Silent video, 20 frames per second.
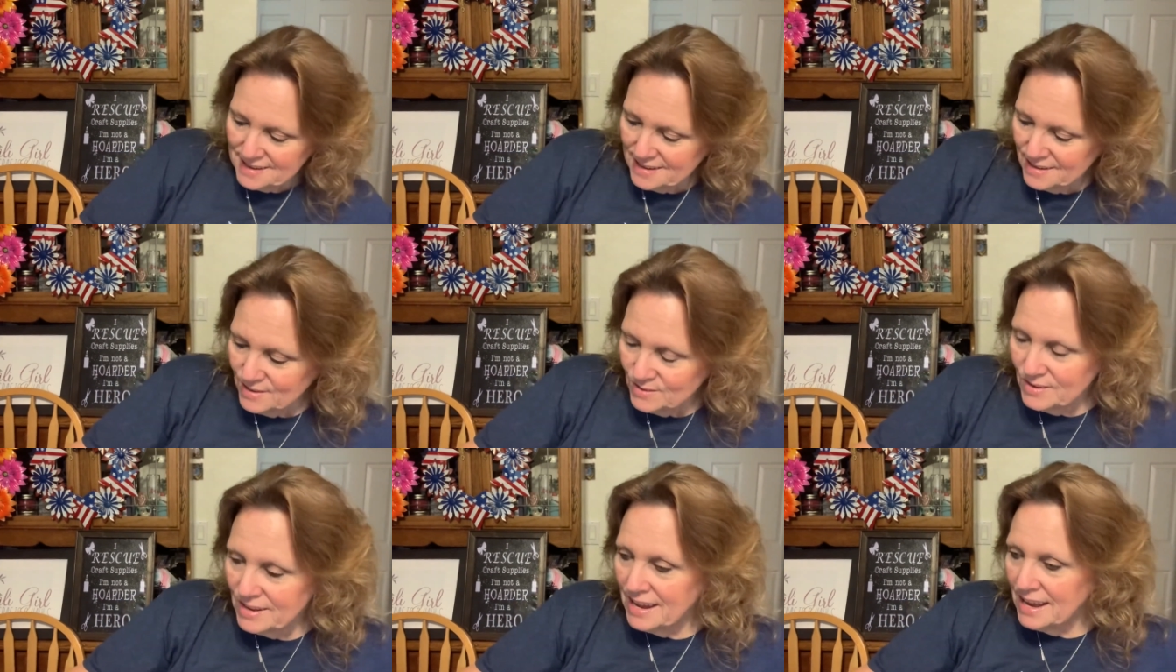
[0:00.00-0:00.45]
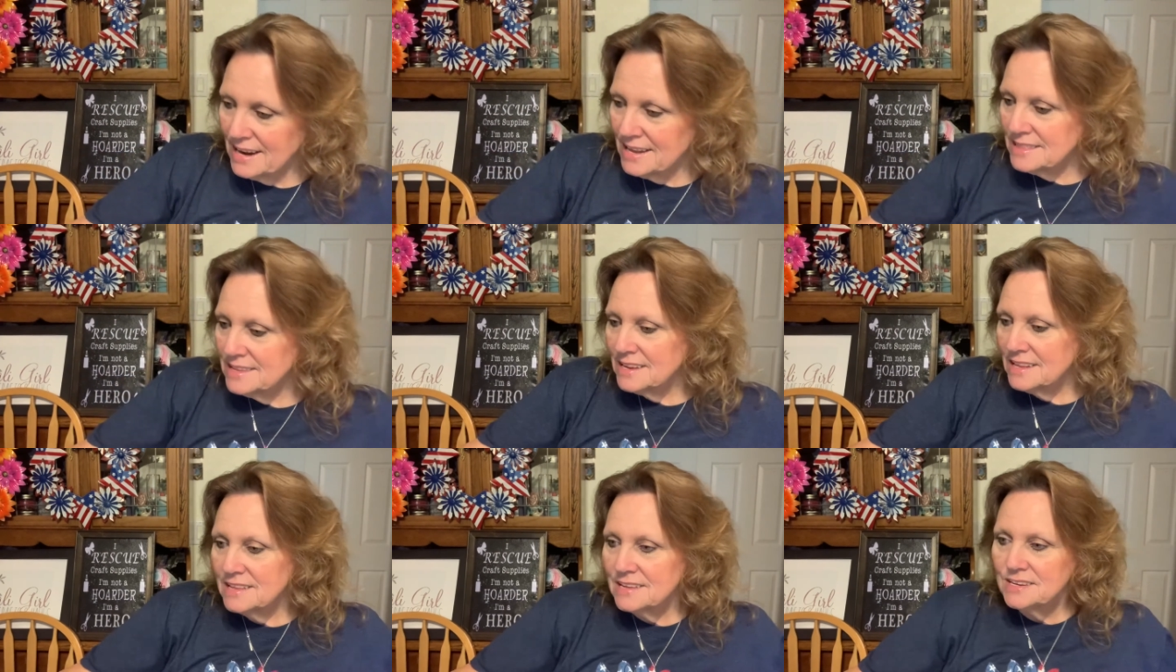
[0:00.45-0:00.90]
We had a
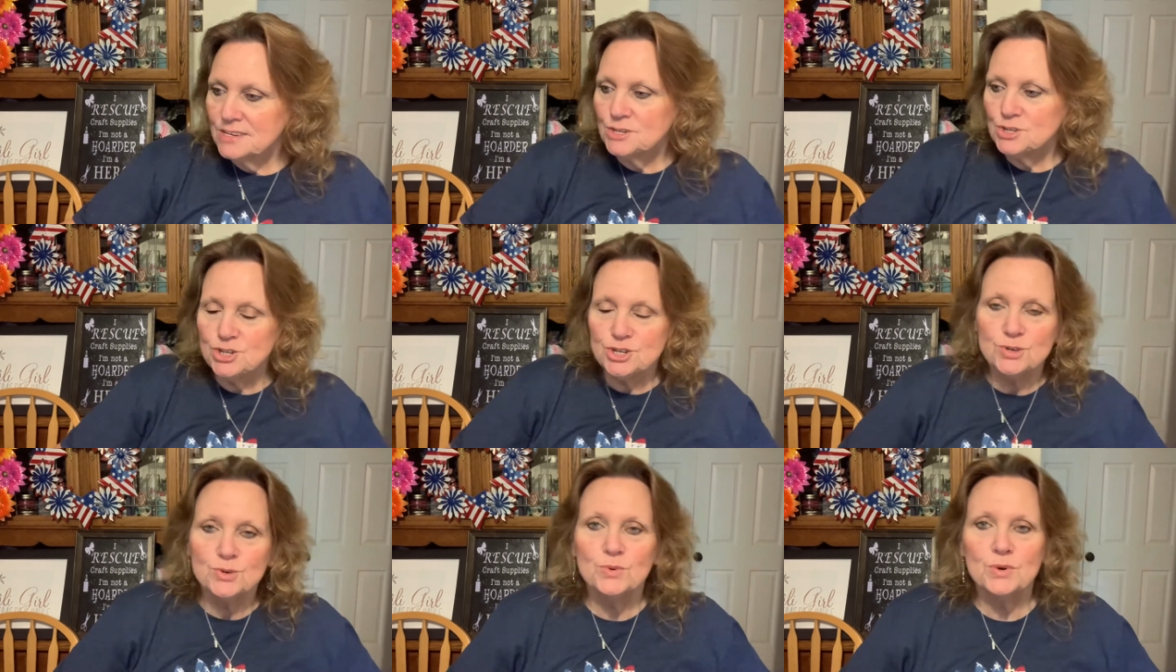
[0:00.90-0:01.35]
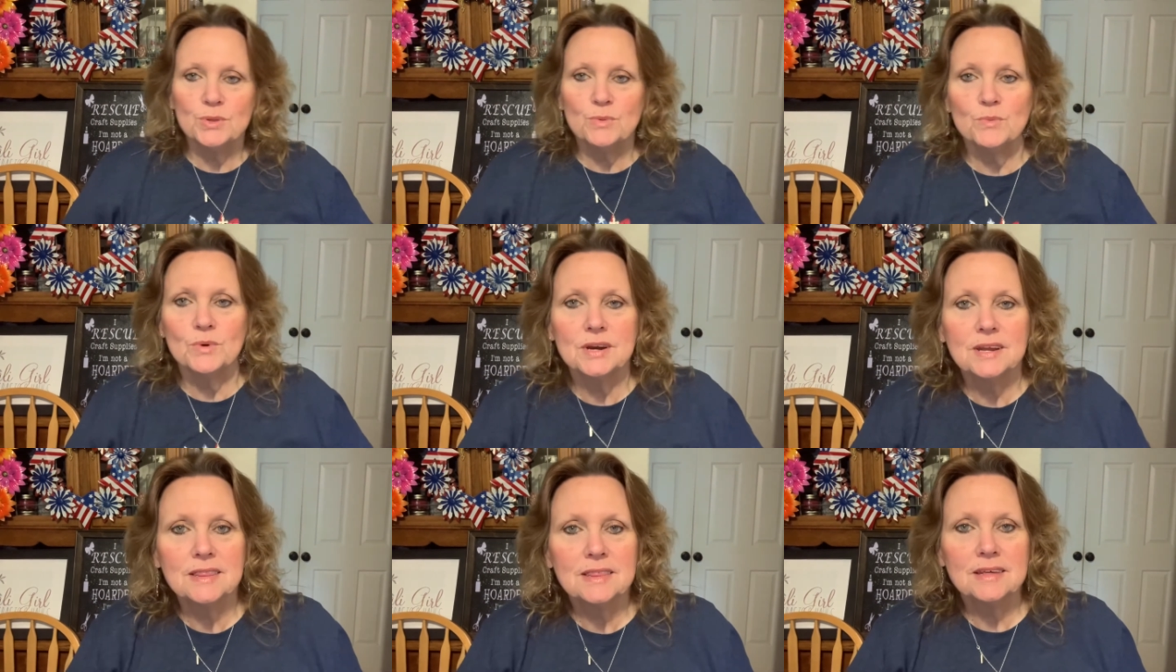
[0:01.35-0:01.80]
little issue with
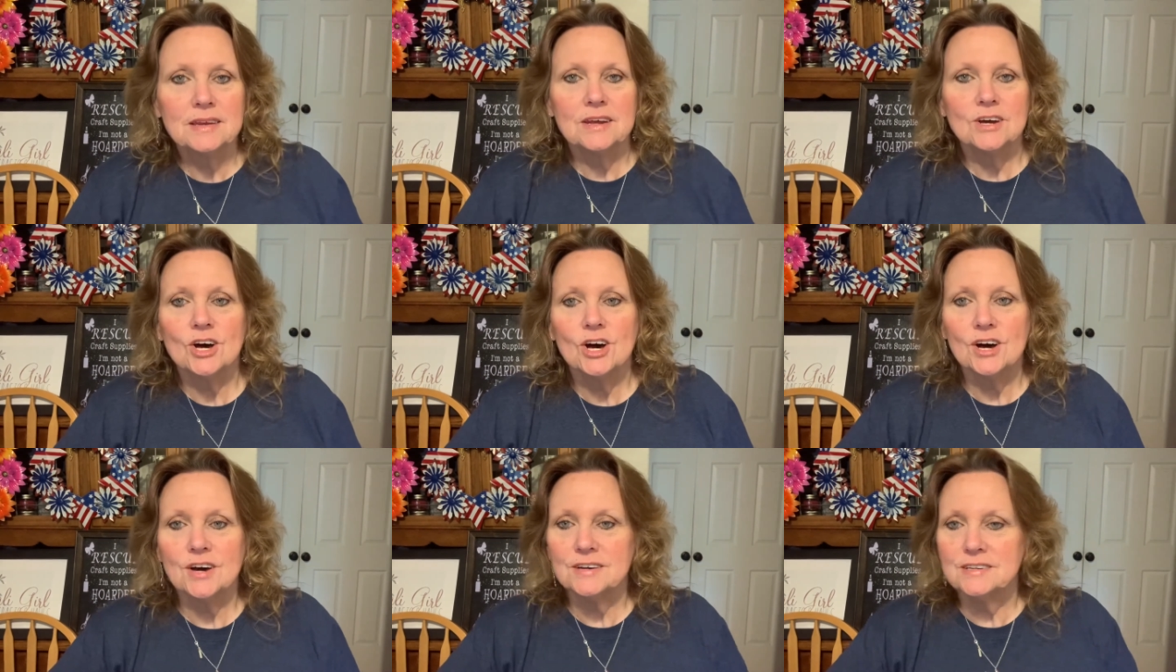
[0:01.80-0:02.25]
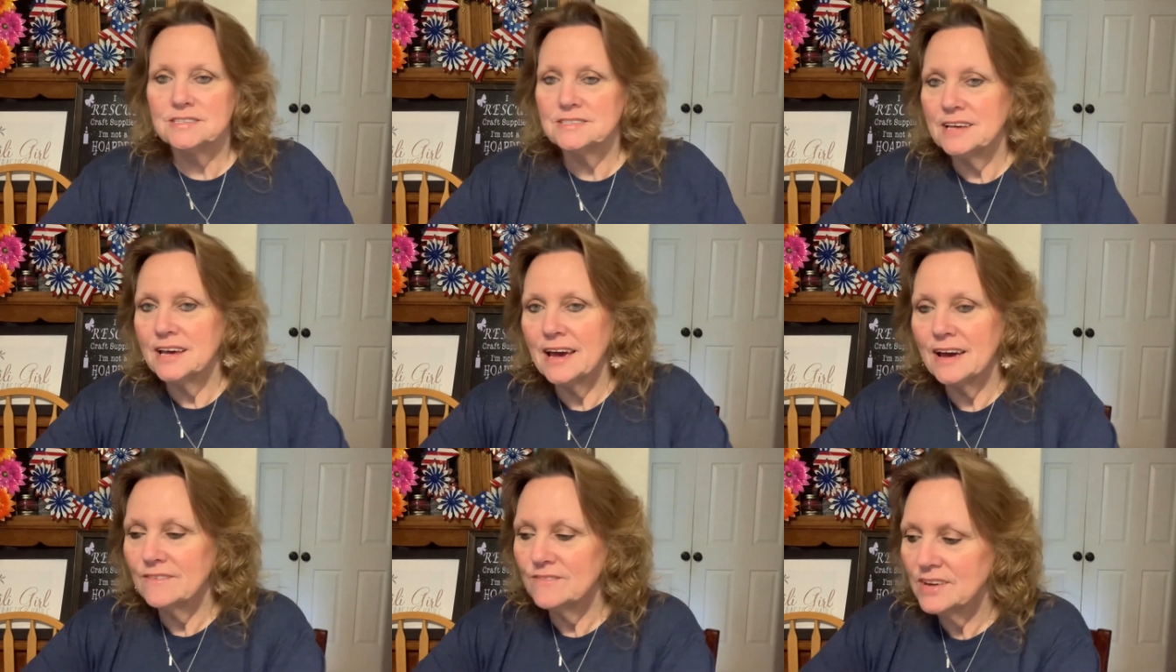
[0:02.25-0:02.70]
one of the dogs
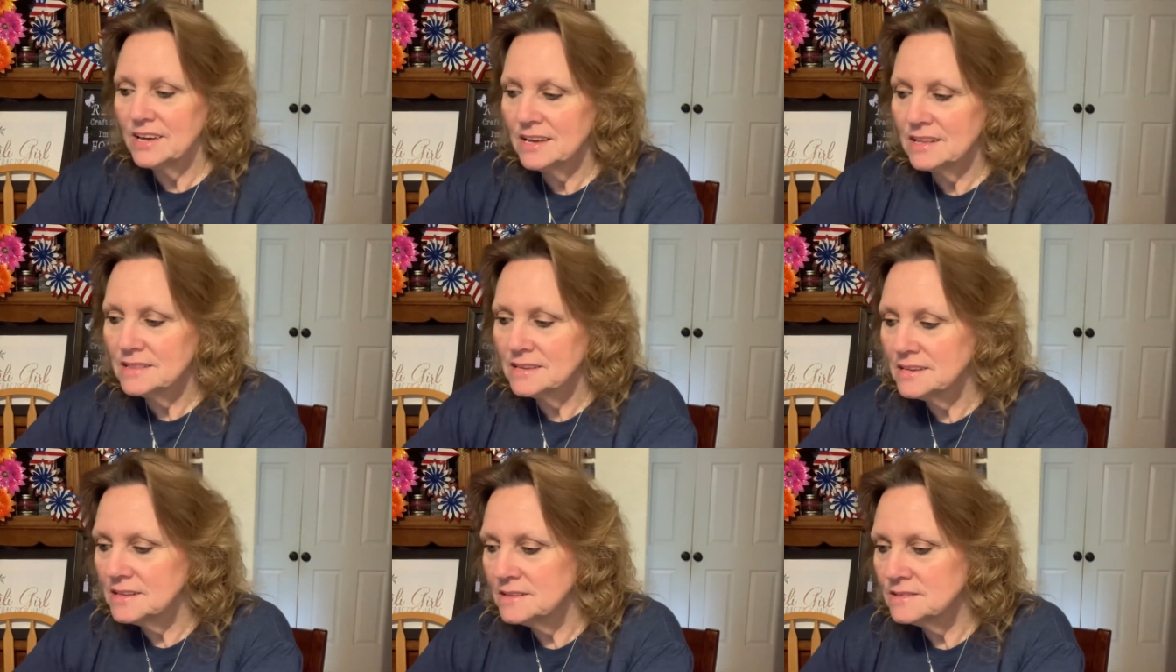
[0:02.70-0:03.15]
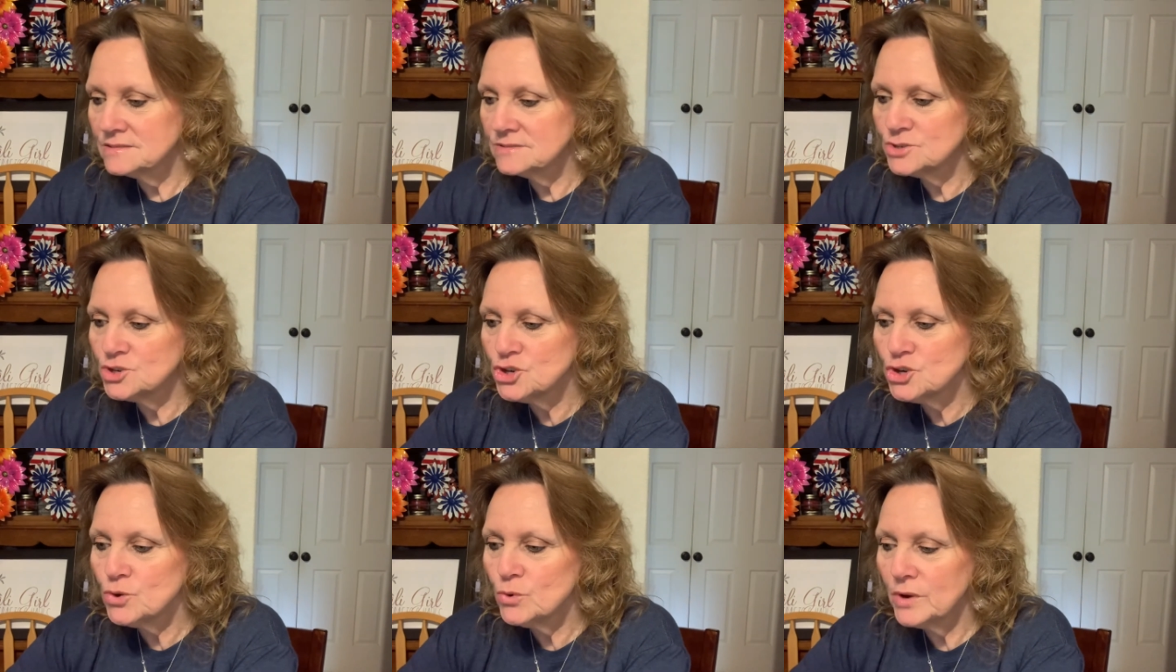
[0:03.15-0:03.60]
having a little
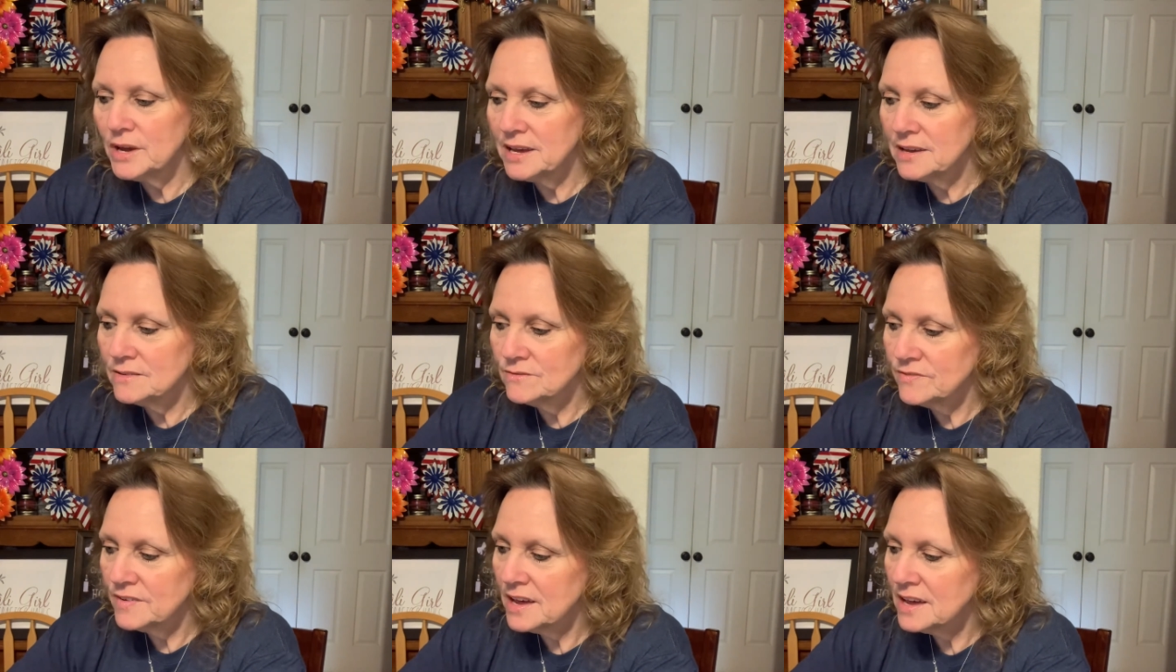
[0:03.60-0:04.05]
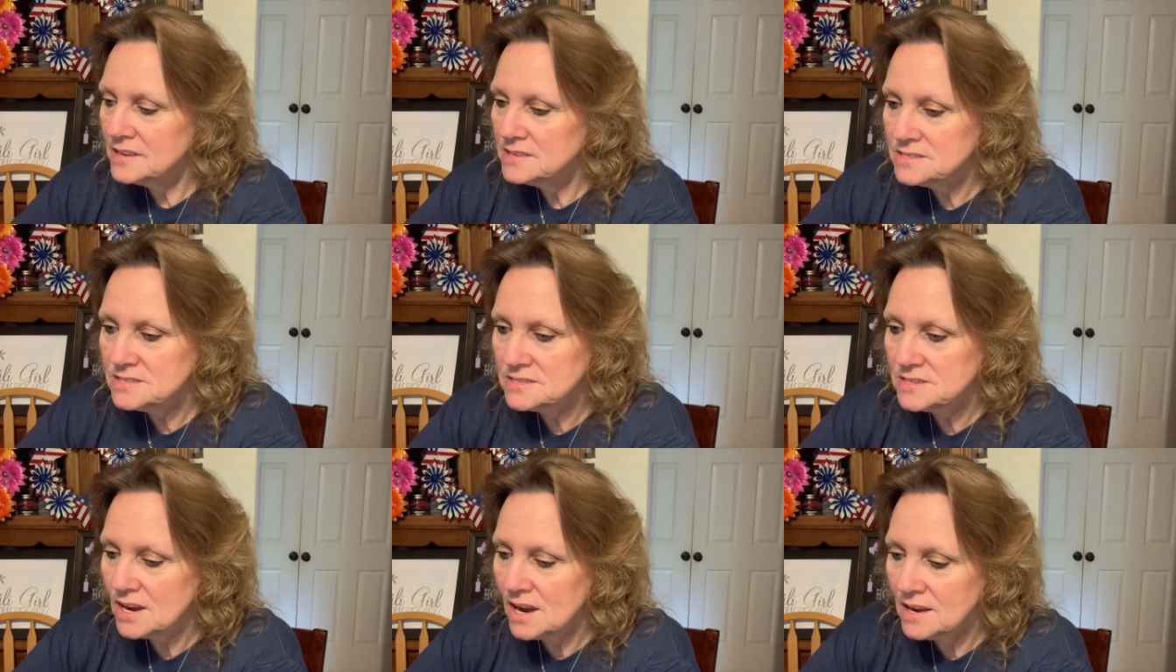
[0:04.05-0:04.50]
chewing
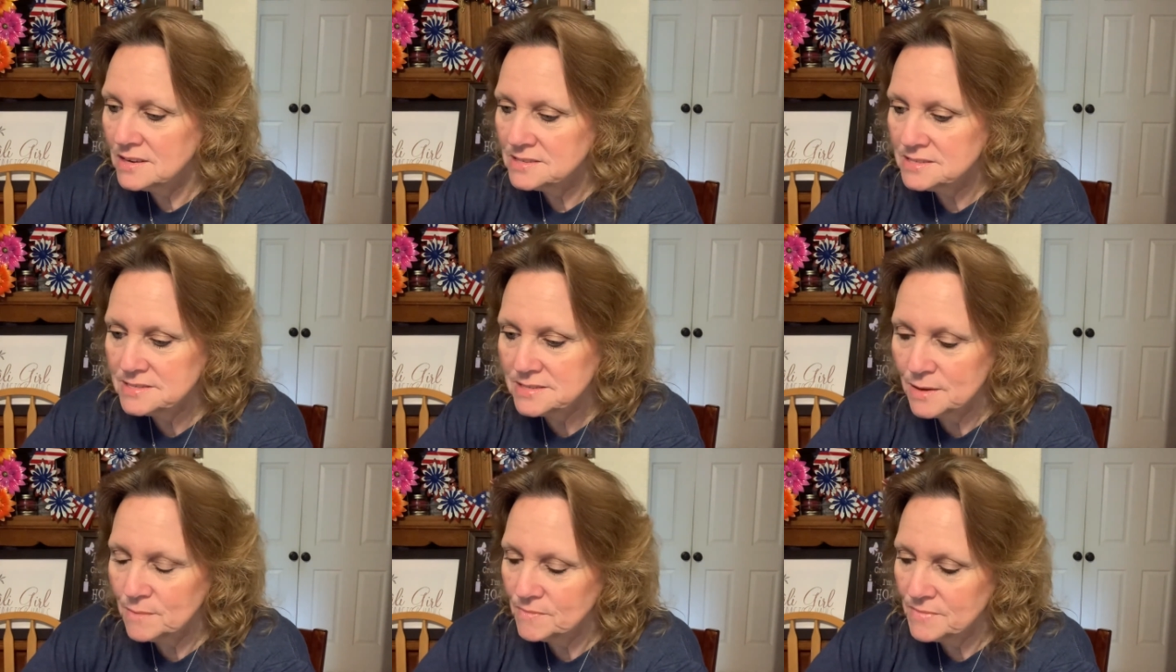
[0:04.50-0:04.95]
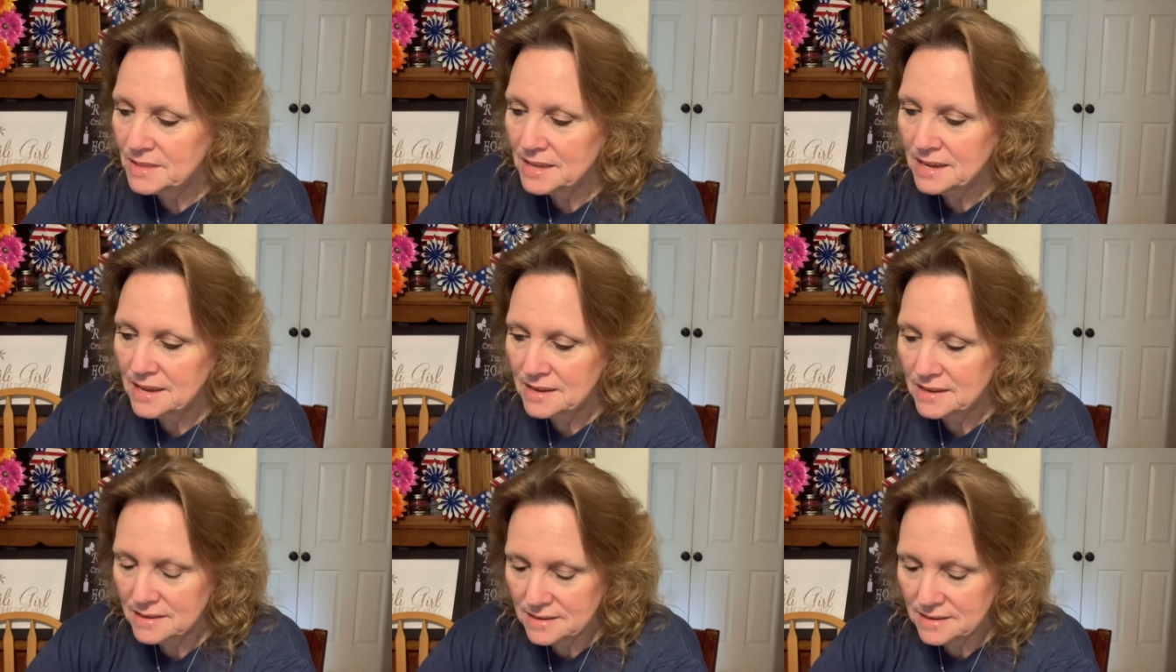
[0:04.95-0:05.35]
fest on something.